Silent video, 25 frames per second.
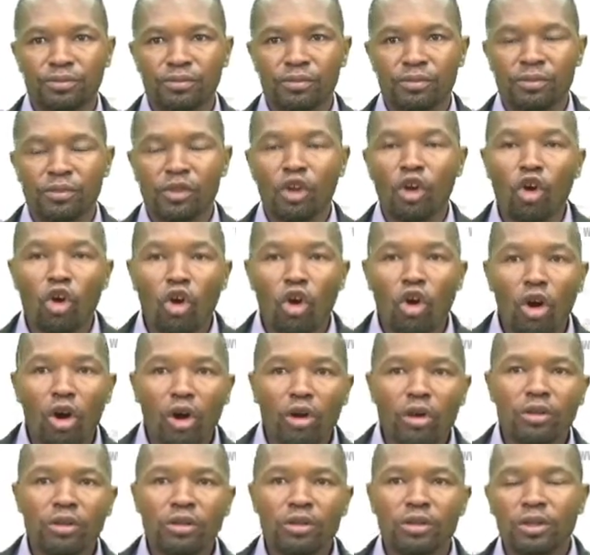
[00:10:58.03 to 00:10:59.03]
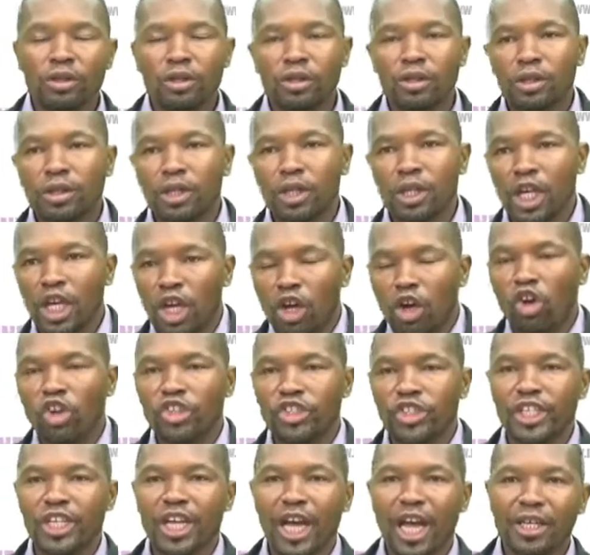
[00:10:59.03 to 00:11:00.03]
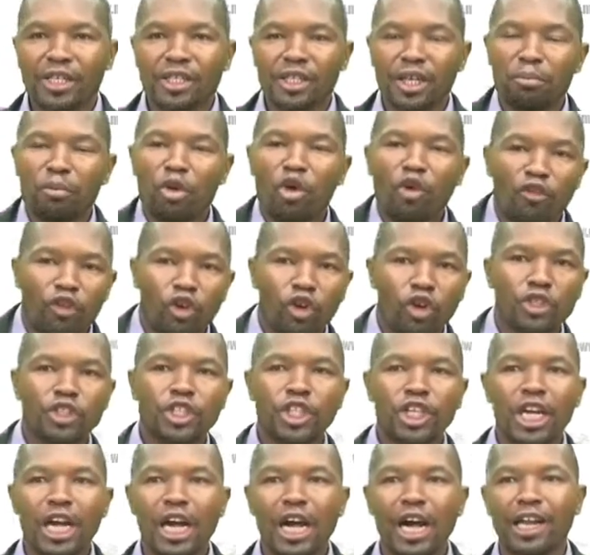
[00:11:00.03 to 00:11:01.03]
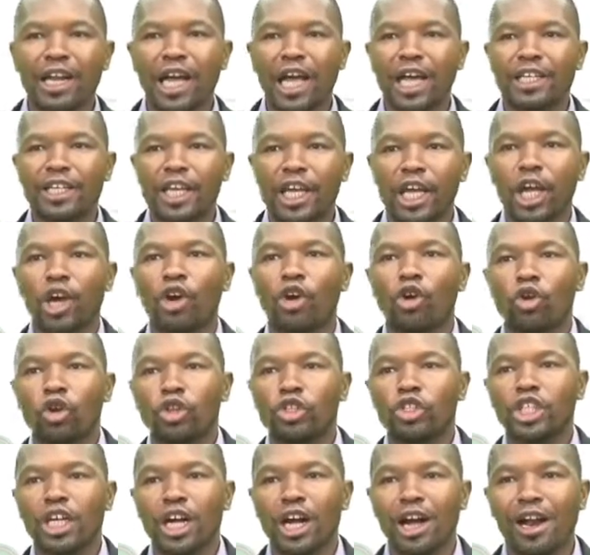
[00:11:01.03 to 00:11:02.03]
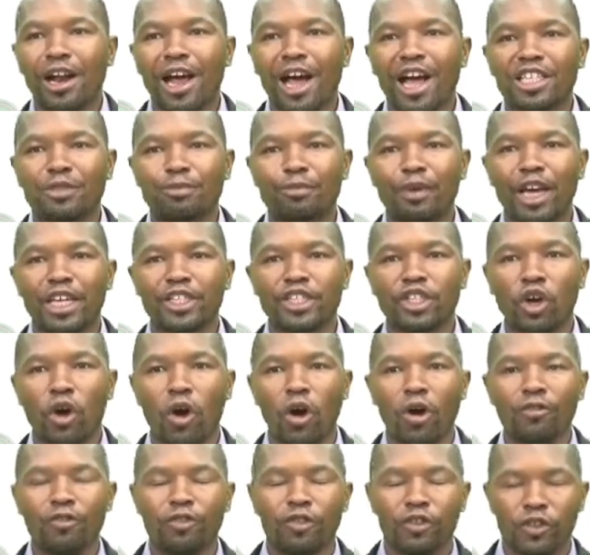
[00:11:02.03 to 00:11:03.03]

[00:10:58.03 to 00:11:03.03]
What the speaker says: Or he considered the morphological and the ecological aspects of the